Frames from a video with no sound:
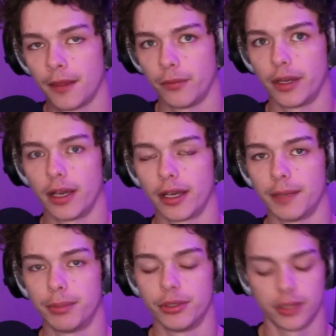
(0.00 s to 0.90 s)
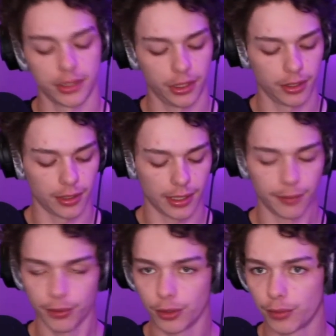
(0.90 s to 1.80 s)
I gotta put it on here, and
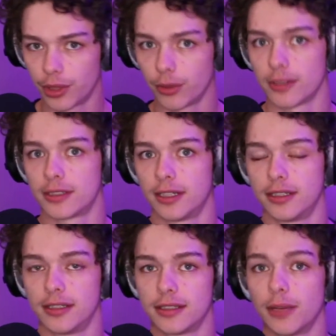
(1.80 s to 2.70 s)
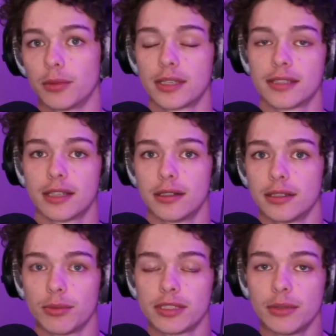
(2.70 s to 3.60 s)
we're gonna read through our sentence, and we'll test out, and
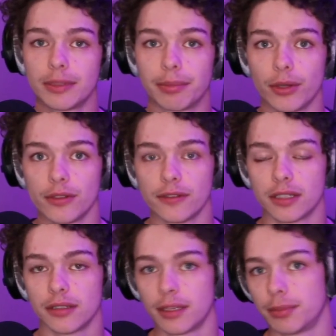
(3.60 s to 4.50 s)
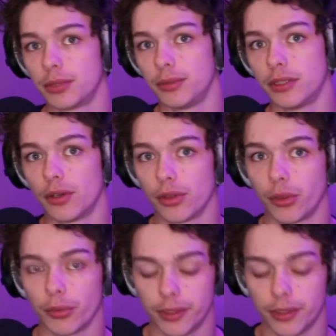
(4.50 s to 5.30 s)
we'll see what the plosives sound like between all three.